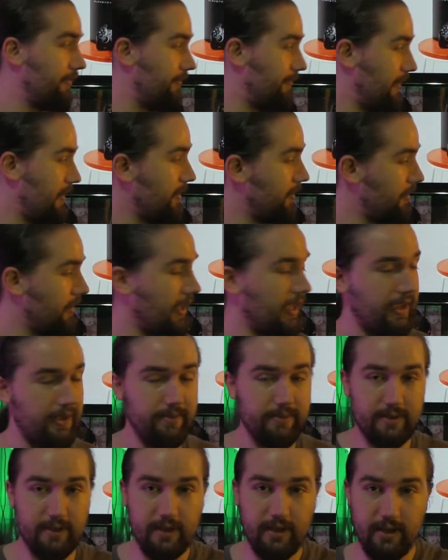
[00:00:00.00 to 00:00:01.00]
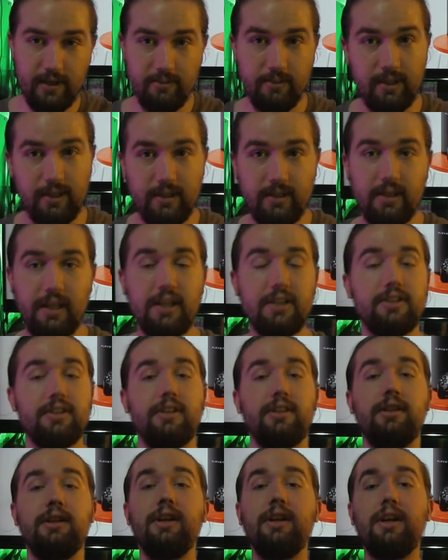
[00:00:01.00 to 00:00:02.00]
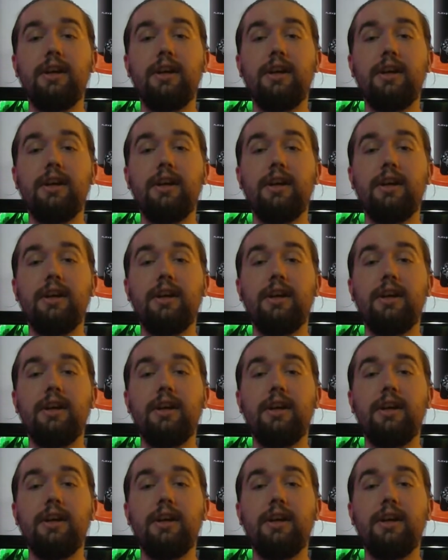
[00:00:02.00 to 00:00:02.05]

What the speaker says: video games in my collection